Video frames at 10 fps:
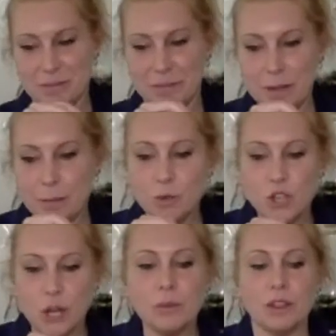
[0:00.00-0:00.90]
People
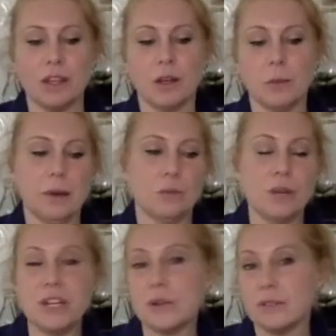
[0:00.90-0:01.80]
don't think about
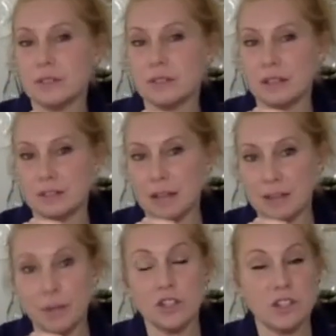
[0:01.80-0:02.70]
reuse as
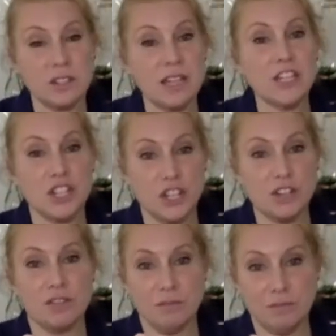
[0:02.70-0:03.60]
much as they should,
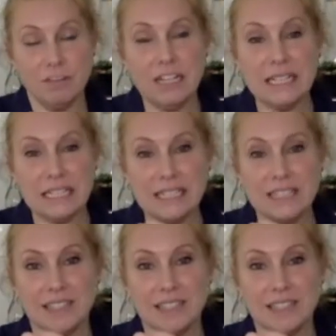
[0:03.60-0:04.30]
really.